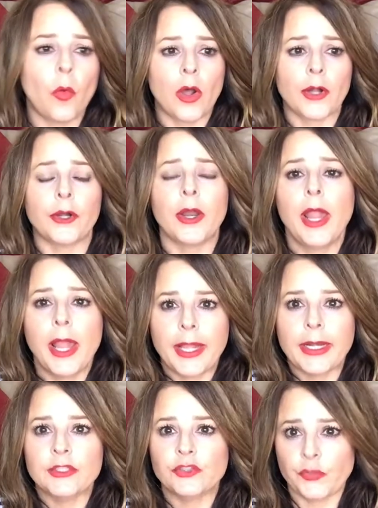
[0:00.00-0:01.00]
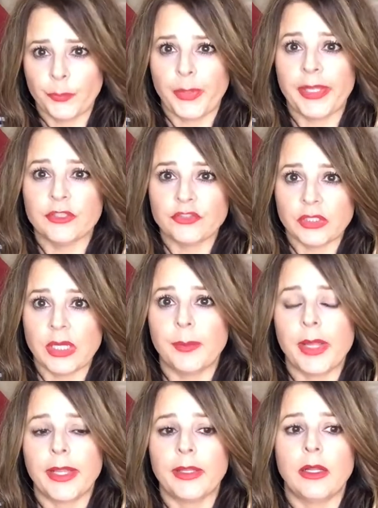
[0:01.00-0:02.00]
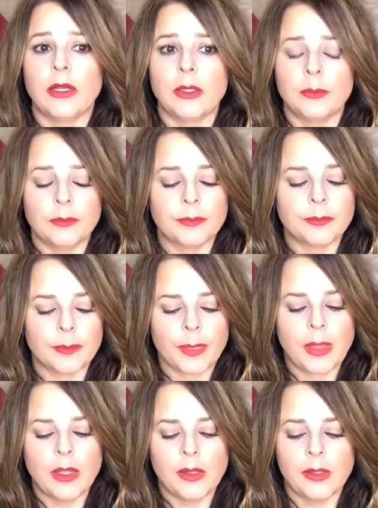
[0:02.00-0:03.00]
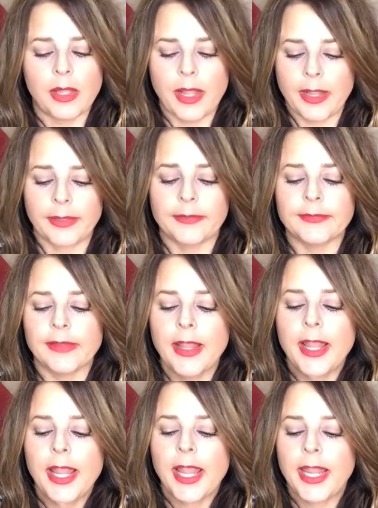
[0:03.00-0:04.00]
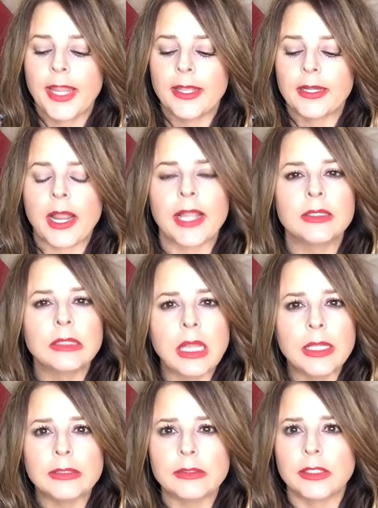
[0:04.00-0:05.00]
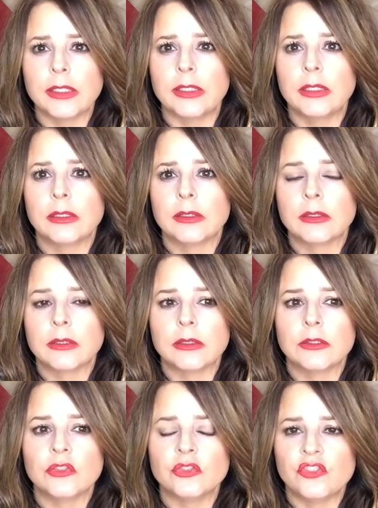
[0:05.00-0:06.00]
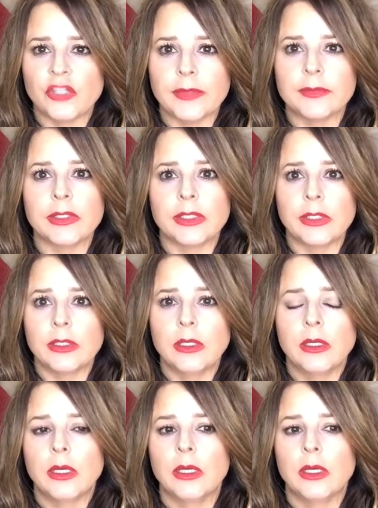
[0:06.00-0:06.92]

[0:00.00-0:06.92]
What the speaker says: water and I just splash it on my eyes. And I lightly, gently